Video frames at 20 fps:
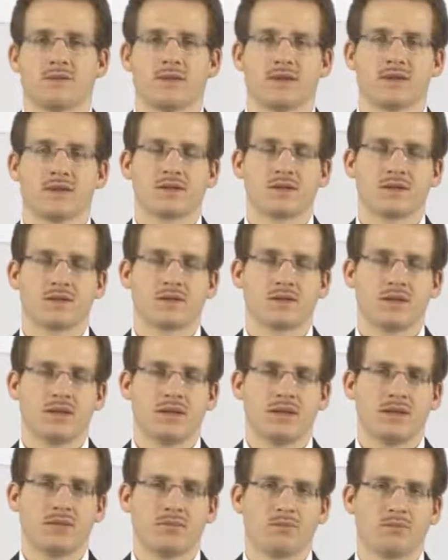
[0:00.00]
So
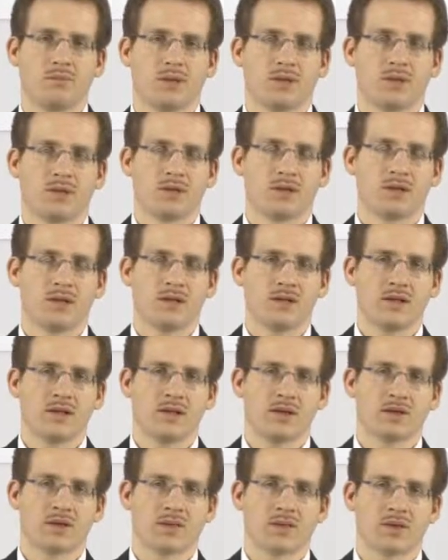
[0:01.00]
the point here
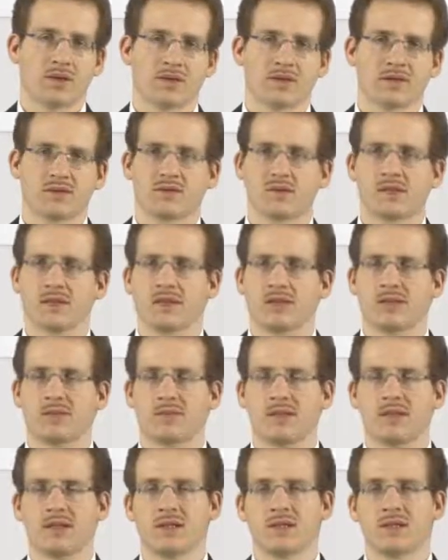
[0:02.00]
in comparison to
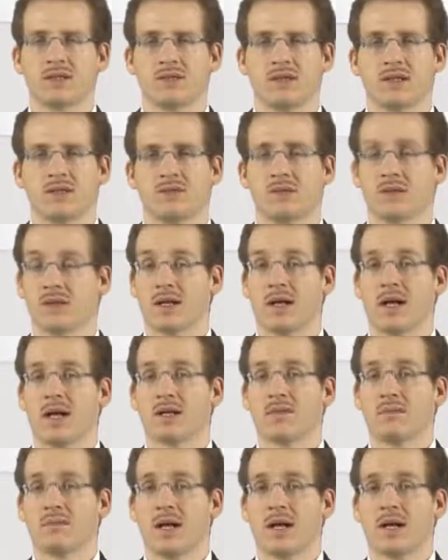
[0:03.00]
CSP is that you
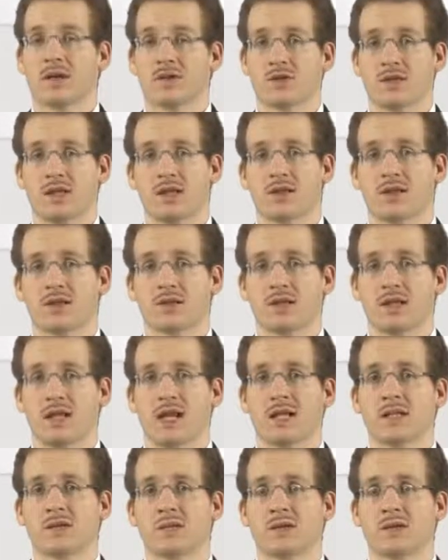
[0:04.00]
again make channels an
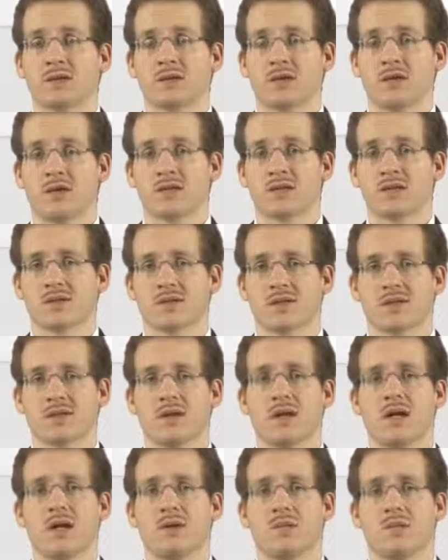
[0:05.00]
explicit
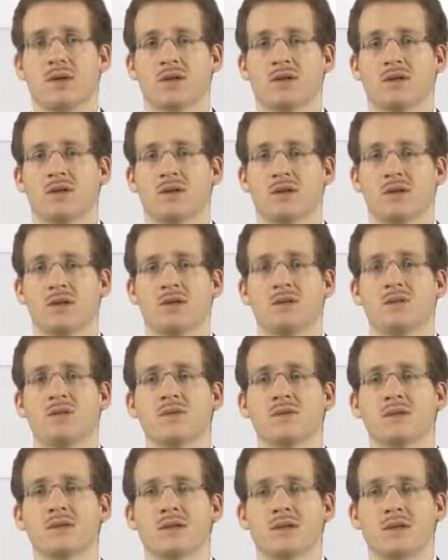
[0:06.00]
construct, but you
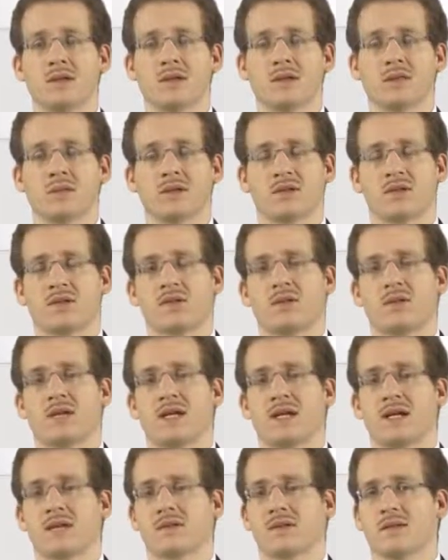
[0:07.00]
lose a little bit, you
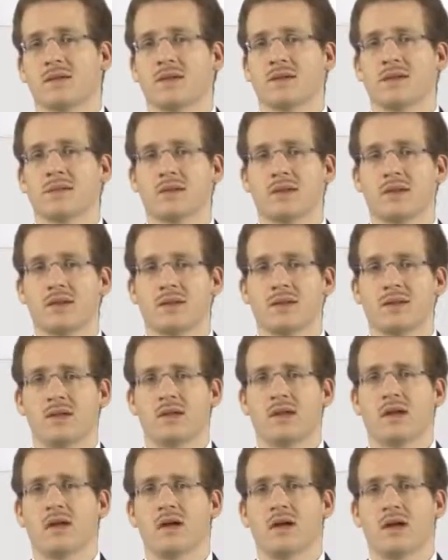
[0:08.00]
relax a little bit
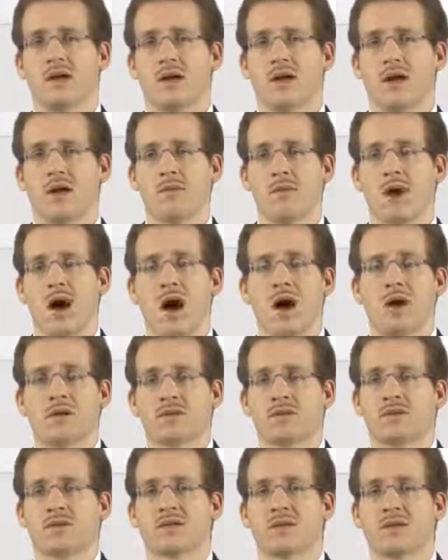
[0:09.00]
the
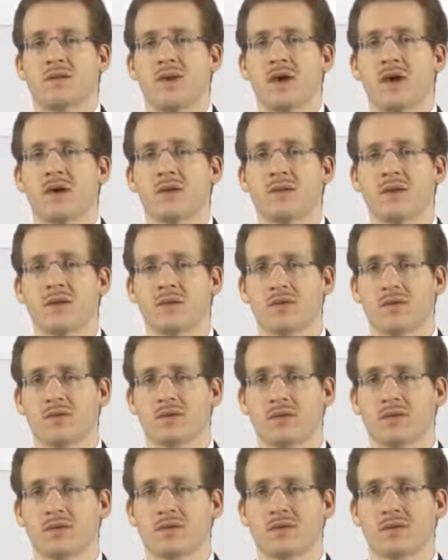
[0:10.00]
hard interwiring
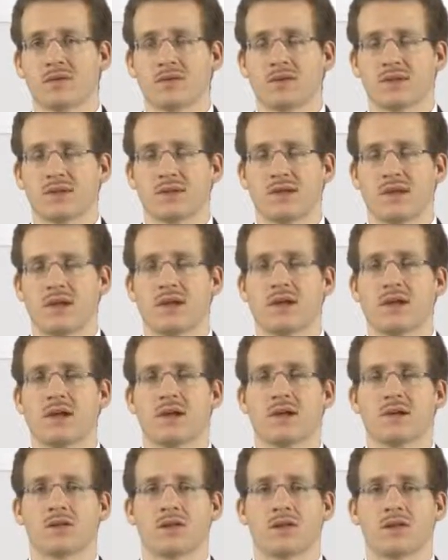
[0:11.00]
condition. So you say
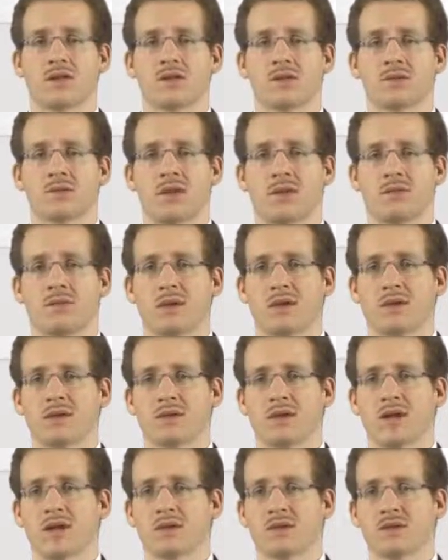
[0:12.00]
channels may be
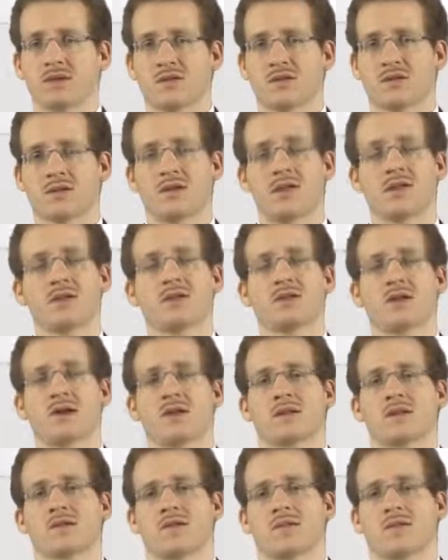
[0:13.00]
attached or
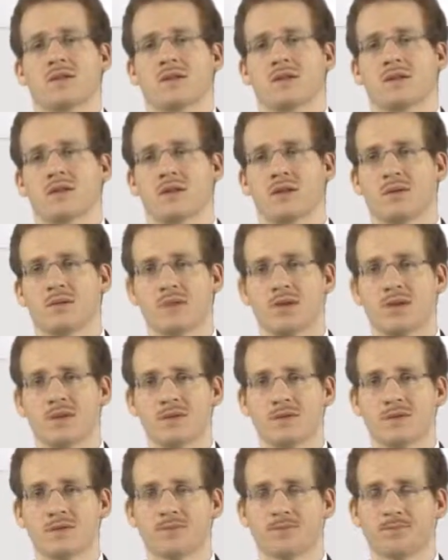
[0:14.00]
detached from particular
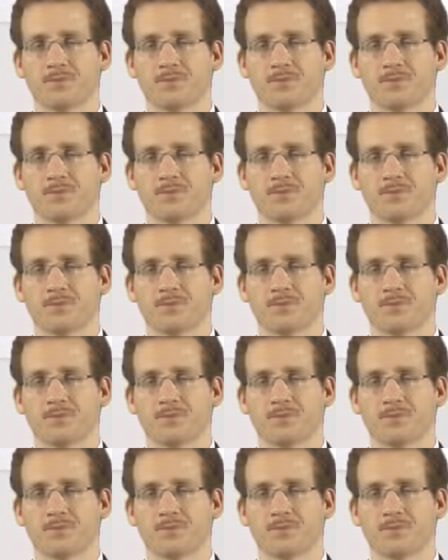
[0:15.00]
ports.